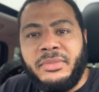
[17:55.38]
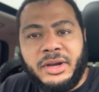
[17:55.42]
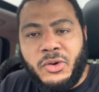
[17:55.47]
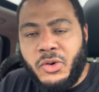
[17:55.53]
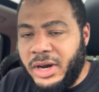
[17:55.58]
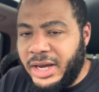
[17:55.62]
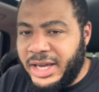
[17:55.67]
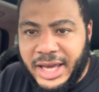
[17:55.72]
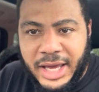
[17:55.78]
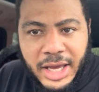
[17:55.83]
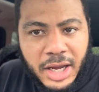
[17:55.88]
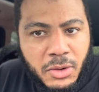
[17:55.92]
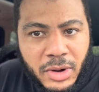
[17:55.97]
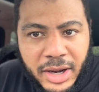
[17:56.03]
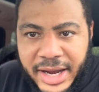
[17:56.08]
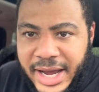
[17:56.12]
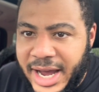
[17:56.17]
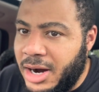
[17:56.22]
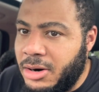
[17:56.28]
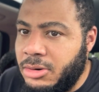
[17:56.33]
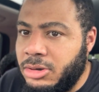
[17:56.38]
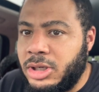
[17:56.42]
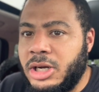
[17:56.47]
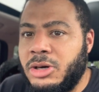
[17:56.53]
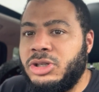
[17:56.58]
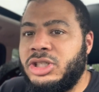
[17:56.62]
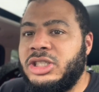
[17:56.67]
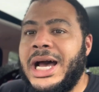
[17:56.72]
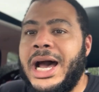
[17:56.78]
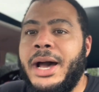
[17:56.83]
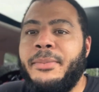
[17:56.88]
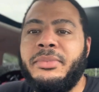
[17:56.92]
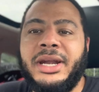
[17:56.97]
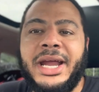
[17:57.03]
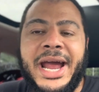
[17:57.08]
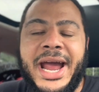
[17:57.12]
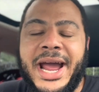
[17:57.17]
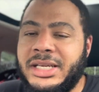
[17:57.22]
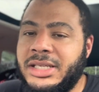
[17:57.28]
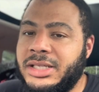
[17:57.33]
Quick in, quick out, no shopping
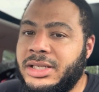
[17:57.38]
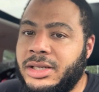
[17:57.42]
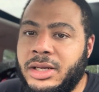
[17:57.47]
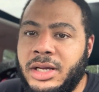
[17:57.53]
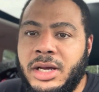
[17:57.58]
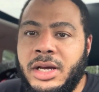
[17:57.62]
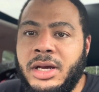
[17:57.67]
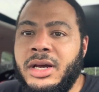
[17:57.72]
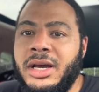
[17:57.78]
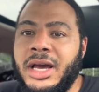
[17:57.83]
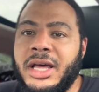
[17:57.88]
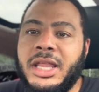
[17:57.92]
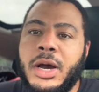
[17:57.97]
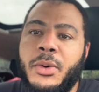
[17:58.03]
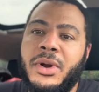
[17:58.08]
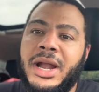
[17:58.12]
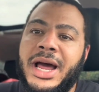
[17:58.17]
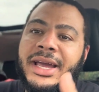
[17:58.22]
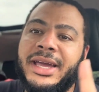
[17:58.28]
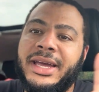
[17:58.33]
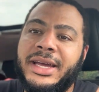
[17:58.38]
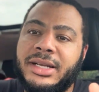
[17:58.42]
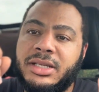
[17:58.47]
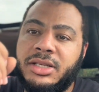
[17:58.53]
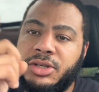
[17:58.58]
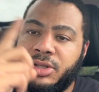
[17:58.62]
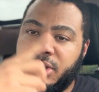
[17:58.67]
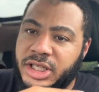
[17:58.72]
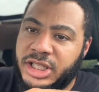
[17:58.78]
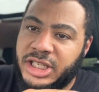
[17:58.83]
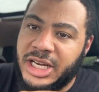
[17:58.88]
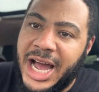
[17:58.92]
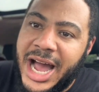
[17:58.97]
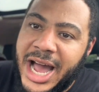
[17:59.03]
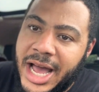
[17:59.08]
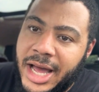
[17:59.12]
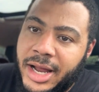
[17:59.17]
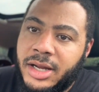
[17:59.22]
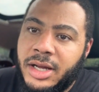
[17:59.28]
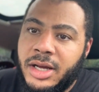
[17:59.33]
action. And then when I get to the
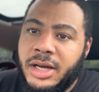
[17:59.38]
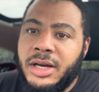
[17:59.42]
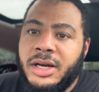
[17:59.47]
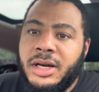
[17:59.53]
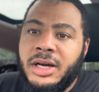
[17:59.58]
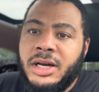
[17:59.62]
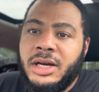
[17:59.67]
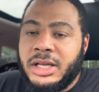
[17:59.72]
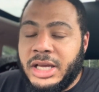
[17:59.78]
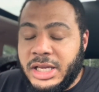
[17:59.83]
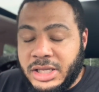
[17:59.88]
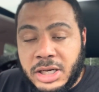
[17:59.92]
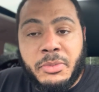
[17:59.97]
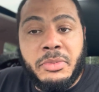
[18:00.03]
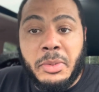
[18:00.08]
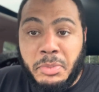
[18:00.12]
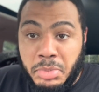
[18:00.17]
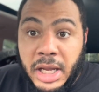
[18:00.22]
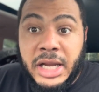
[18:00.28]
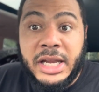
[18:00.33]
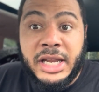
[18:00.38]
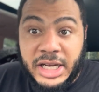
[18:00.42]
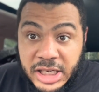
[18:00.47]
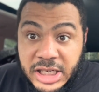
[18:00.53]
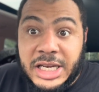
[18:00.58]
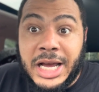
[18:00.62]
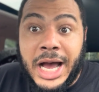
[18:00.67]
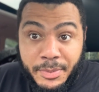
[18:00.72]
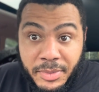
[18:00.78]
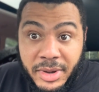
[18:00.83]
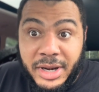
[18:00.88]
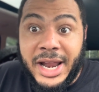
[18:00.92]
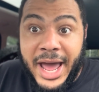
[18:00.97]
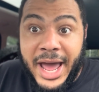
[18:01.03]
Giant, there's going to be plenty of shopping